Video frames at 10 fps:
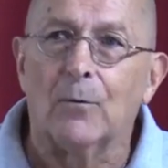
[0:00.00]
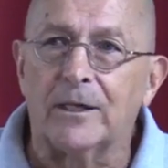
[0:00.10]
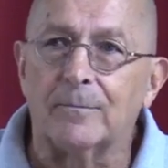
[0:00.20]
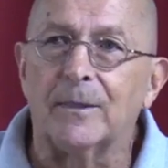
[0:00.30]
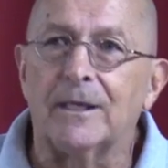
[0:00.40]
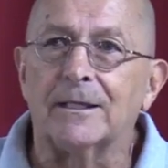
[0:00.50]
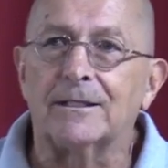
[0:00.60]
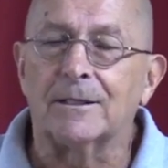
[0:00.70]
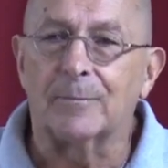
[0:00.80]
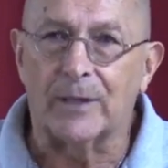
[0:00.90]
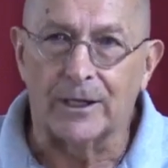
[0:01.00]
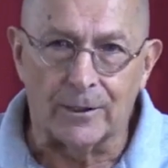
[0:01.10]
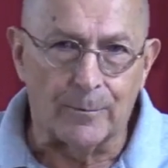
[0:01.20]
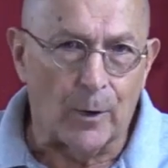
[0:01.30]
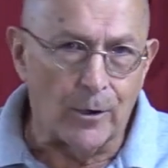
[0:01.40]
we can begin to play
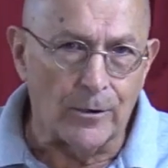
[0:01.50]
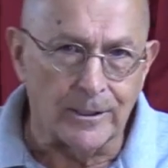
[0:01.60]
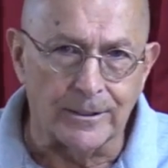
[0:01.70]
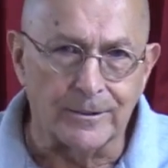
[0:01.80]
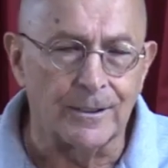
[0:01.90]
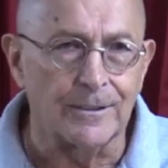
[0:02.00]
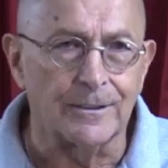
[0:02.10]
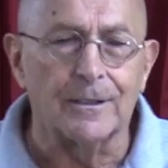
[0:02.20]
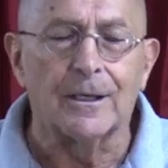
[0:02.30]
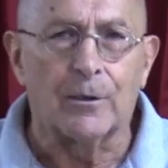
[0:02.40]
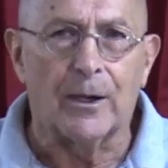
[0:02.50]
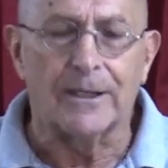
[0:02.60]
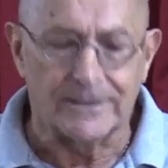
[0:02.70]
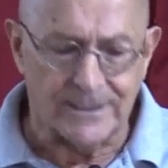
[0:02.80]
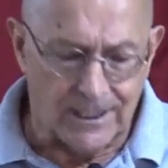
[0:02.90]
our part in the
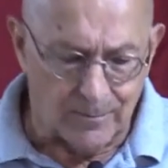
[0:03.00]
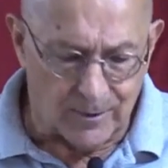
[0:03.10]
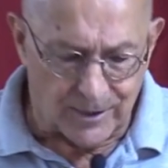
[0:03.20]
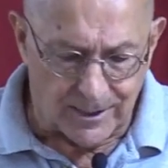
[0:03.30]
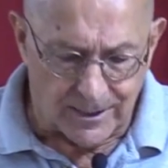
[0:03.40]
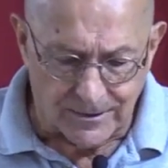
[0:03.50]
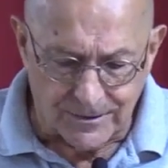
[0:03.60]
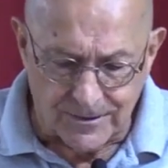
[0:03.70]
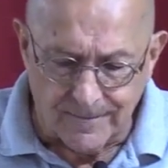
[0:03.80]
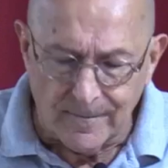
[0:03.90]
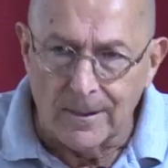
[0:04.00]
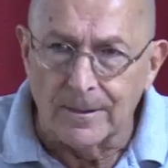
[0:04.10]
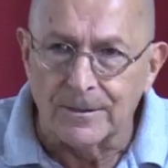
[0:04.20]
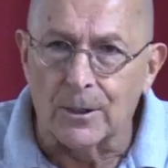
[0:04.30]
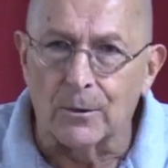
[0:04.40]
grand scheme of things.
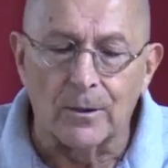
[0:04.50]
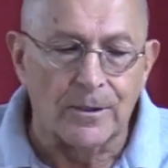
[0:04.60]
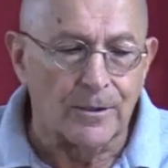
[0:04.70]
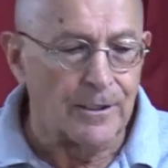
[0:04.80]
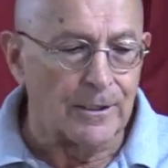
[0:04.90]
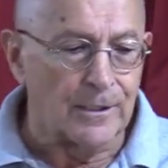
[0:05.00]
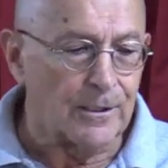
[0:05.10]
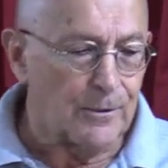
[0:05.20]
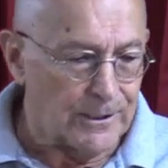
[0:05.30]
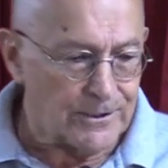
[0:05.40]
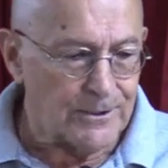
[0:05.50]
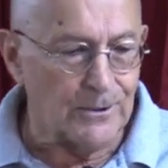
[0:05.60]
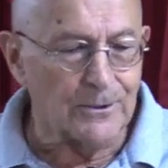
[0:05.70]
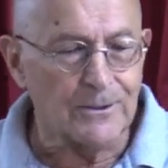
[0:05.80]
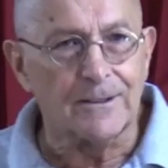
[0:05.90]
So the
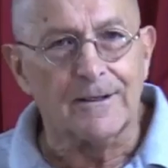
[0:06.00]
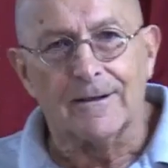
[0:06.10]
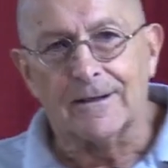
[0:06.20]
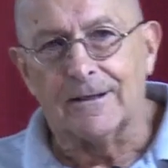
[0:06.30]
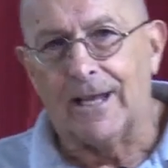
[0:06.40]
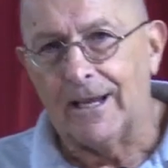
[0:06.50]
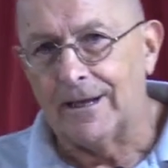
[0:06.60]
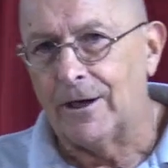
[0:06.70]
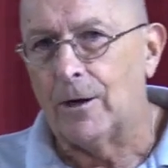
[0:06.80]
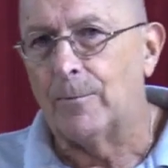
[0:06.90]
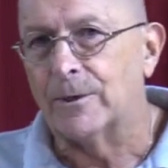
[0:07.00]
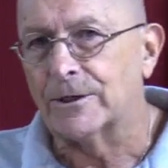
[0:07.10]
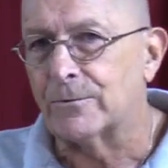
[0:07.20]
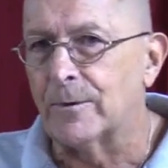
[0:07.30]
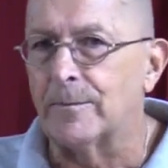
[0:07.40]
crystals can help
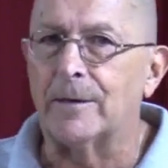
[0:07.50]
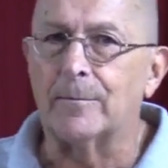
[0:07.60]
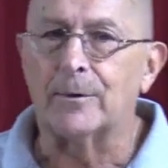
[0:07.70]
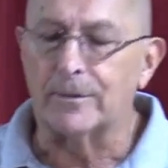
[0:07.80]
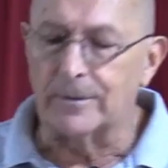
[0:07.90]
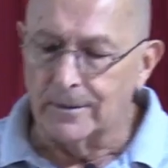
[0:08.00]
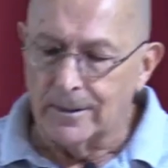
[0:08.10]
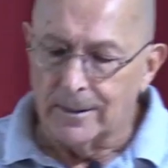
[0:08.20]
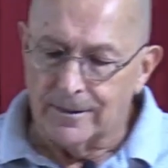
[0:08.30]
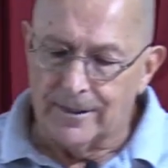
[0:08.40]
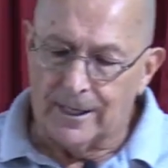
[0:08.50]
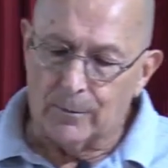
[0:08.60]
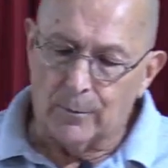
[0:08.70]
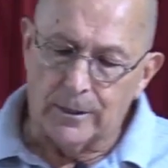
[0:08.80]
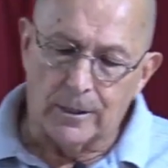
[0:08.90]
us remember
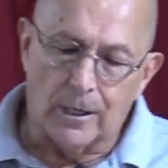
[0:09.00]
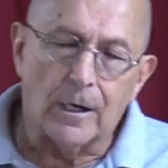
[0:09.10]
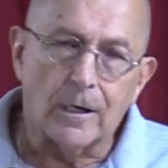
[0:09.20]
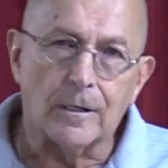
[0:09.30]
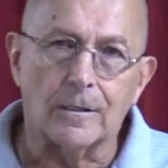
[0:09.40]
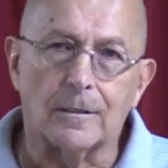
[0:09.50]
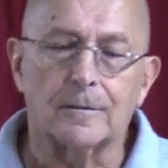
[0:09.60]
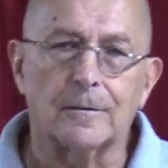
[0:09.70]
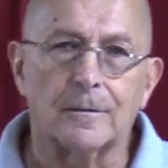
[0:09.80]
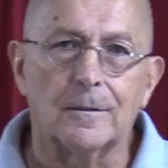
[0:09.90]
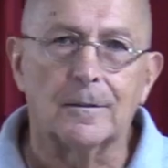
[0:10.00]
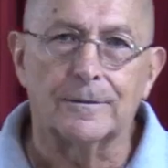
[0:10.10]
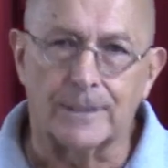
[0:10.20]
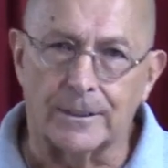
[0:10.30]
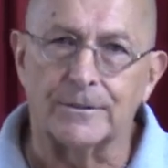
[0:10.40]
that we are
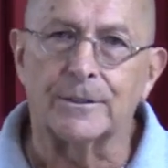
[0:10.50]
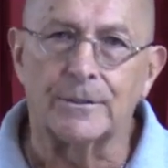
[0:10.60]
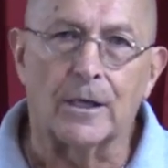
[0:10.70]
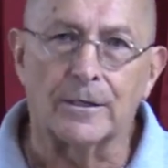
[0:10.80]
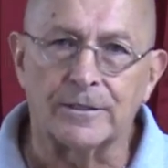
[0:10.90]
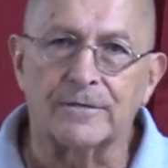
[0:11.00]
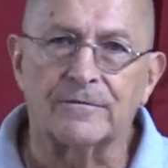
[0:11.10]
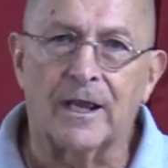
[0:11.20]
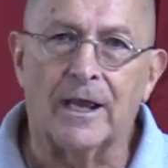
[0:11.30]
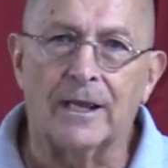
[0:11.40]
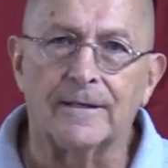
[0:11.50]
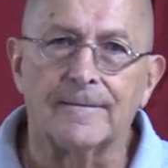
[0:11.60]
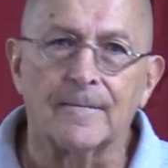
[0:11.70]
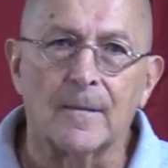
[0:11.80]
sons and daughters of God,